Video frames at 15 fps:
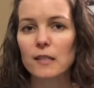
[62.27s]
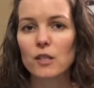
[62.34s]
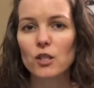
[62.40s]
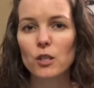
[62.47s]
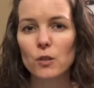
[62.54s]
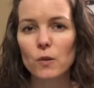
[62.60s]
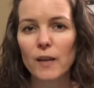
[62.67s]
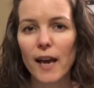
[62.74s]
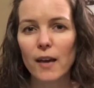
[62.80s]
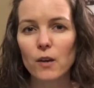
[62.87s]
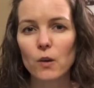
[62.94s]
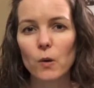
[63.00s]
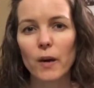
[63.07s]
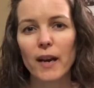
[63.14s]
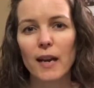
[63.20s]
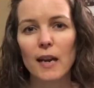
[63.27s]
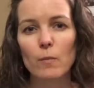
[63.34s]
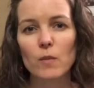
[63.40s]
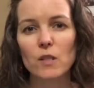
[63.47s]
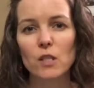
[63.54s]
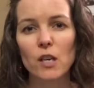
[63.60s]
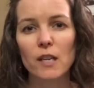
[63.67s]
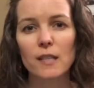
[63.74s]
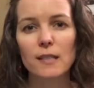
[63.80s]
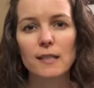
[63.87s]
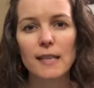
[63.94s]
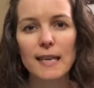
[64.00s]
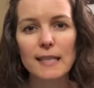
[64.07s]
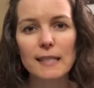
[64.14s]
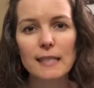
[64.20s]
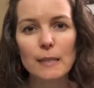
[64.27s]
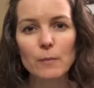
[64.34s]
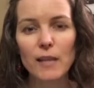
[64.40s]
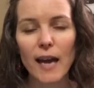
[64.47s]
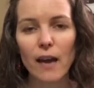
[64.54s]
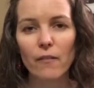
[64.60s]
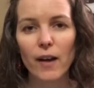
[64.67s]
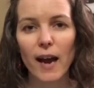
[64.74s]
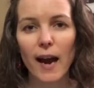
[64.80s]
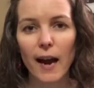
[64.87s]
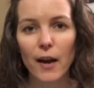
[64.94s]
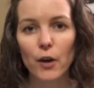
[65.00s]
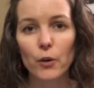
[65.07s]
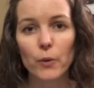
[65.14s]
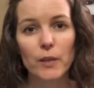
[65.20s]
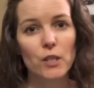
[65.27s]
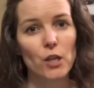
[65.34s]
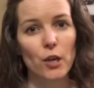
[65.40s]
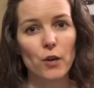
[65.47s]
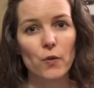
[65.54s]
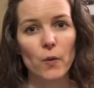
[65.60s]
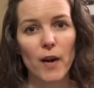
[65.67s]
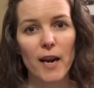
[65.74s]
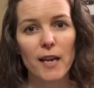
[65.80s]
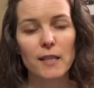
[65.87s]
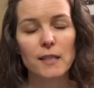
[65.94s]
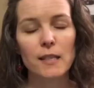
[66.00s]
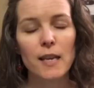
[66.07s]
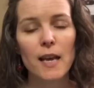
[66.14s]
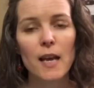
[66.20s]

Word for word: the shoe category in Amazon does seem to have a higher return rate.